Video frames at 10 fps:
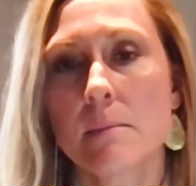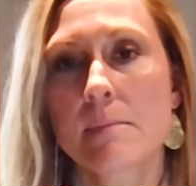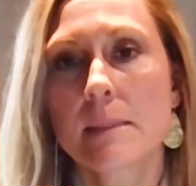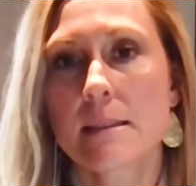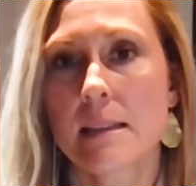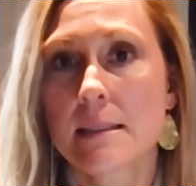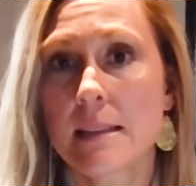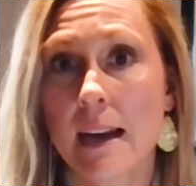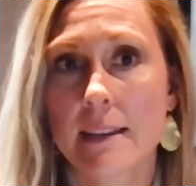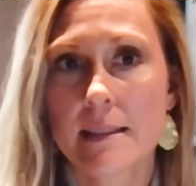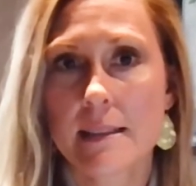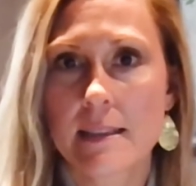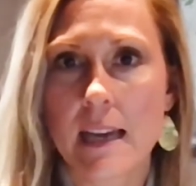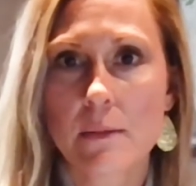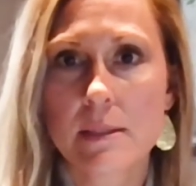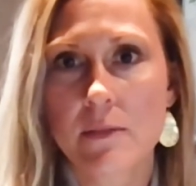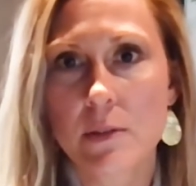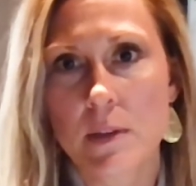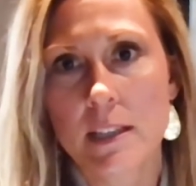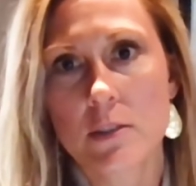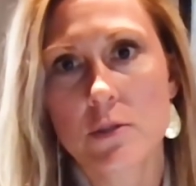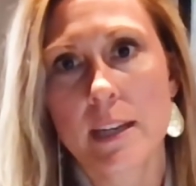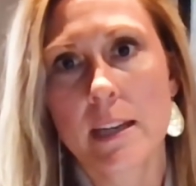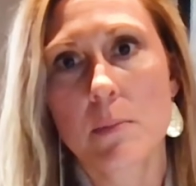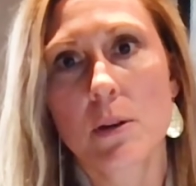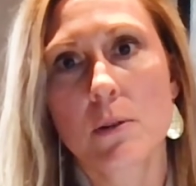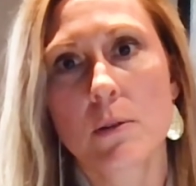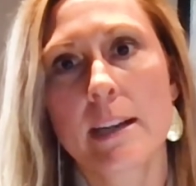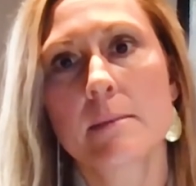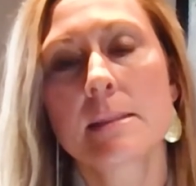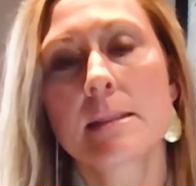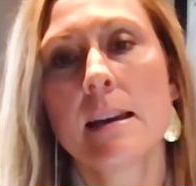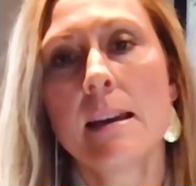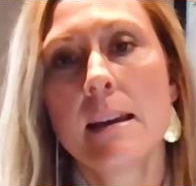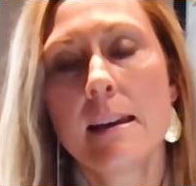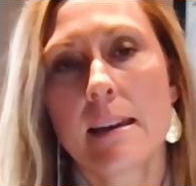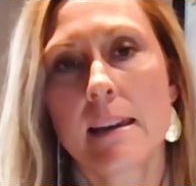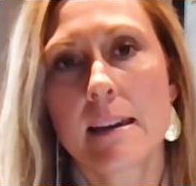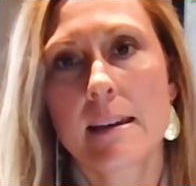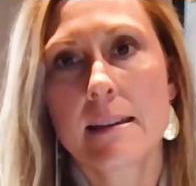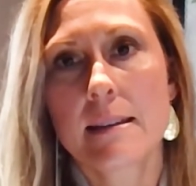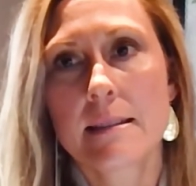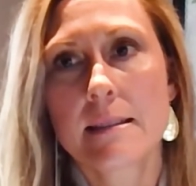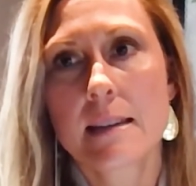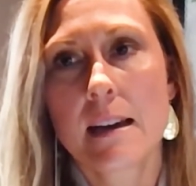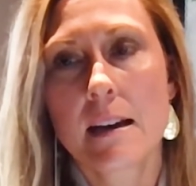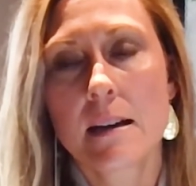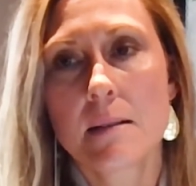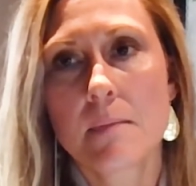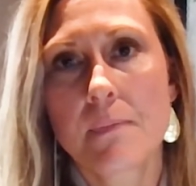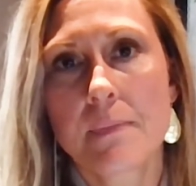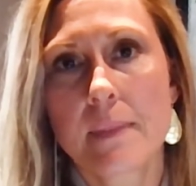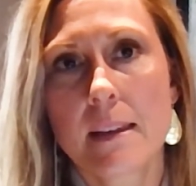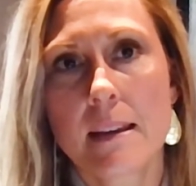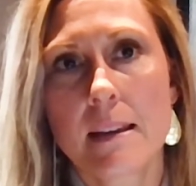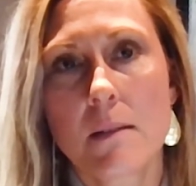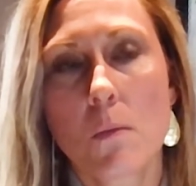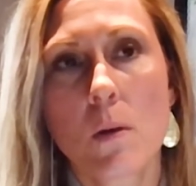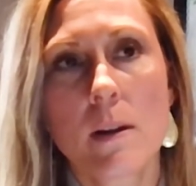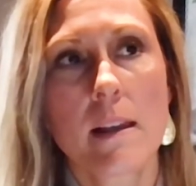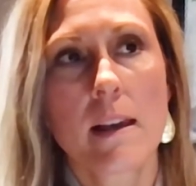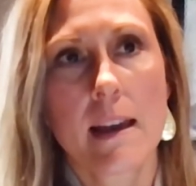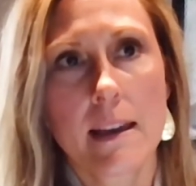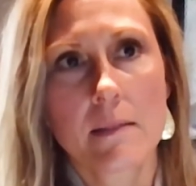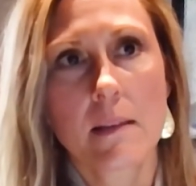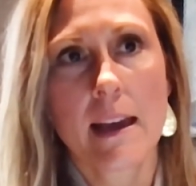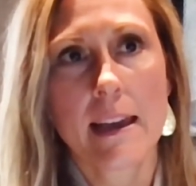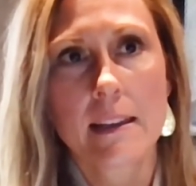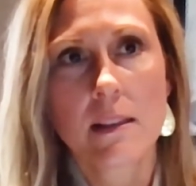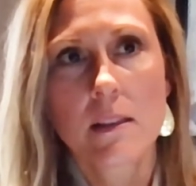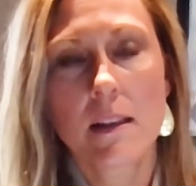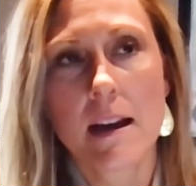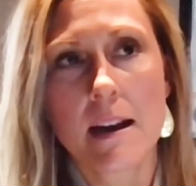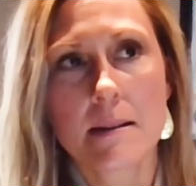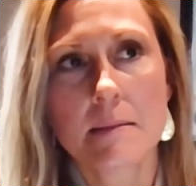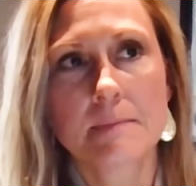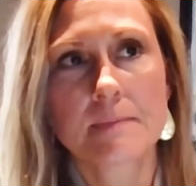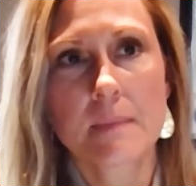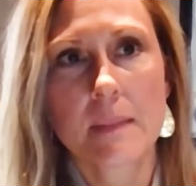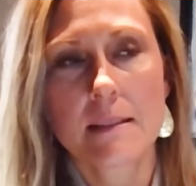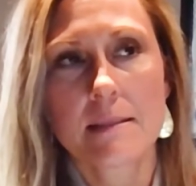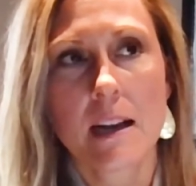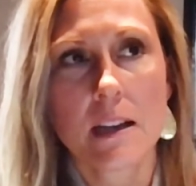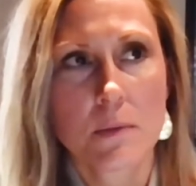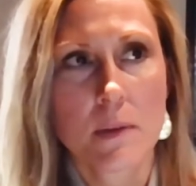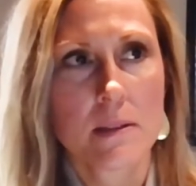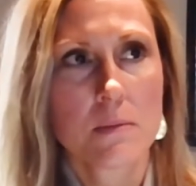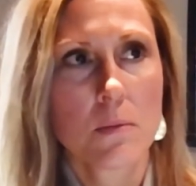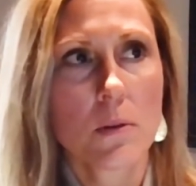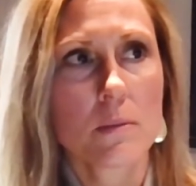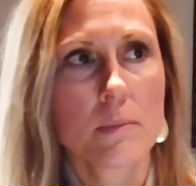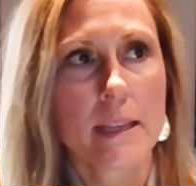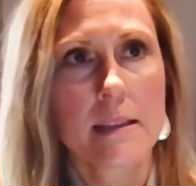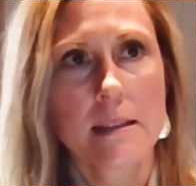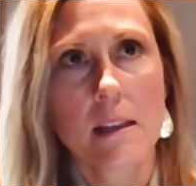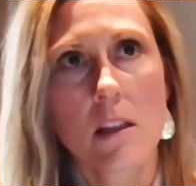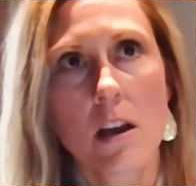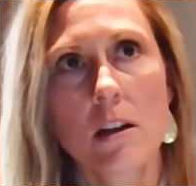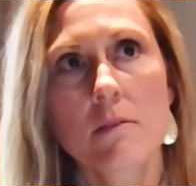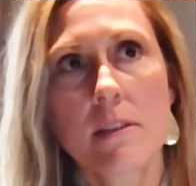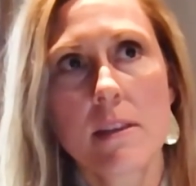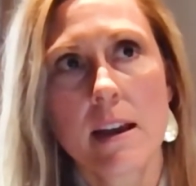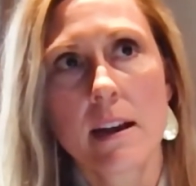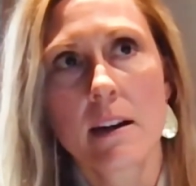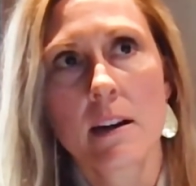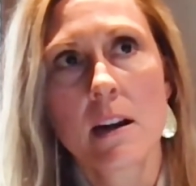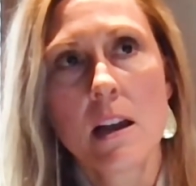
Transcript: since I was even running training programs. And one of the, I had talked with Explorer because I love their